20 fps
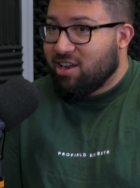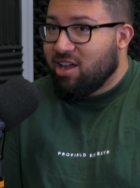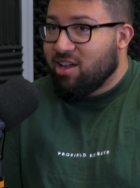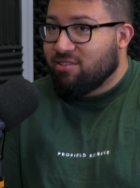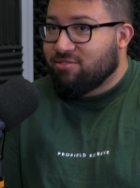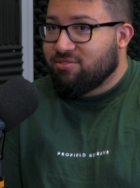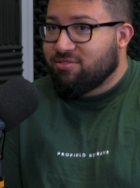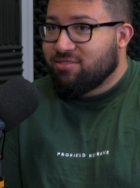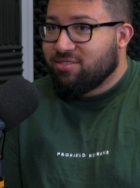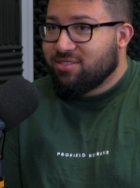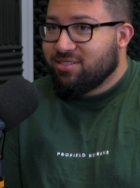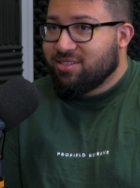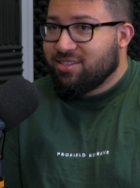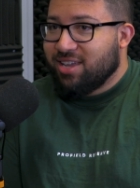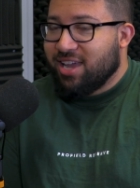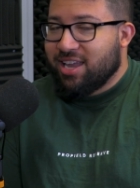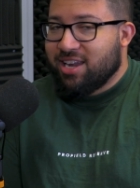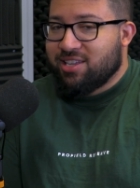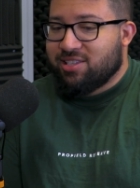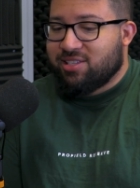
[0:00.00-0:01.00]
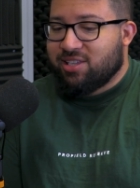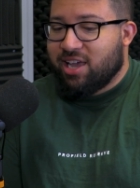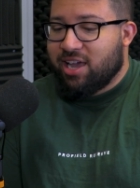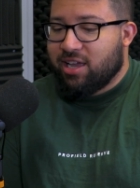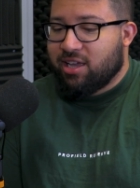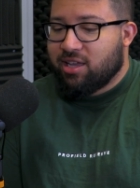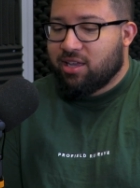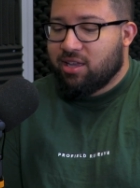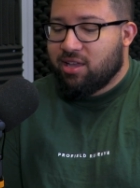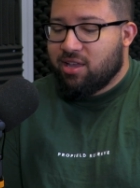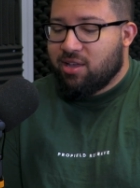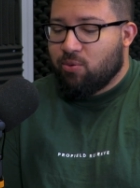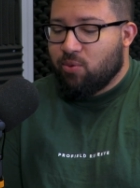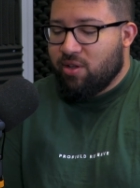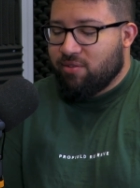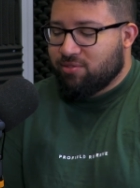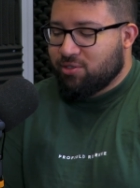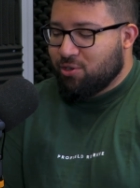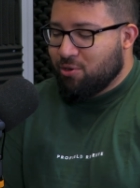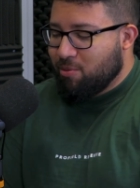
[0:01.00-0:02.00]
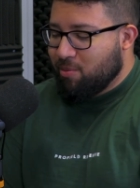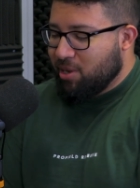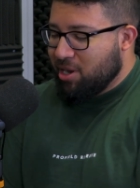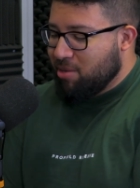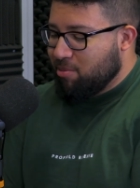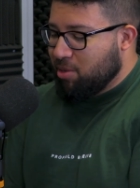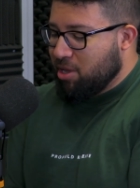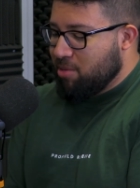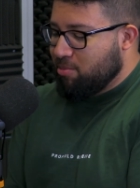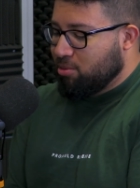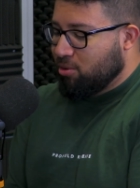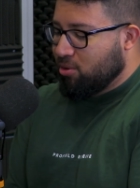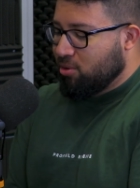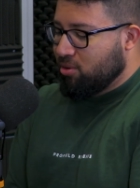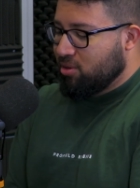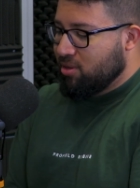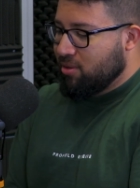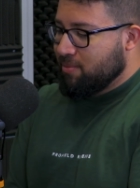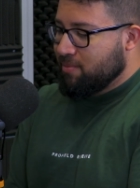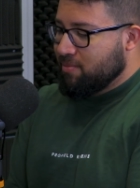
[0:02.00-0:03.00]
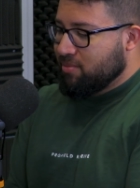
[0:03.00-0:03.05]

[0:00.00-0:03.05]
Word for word: enough, and it's like we have too many people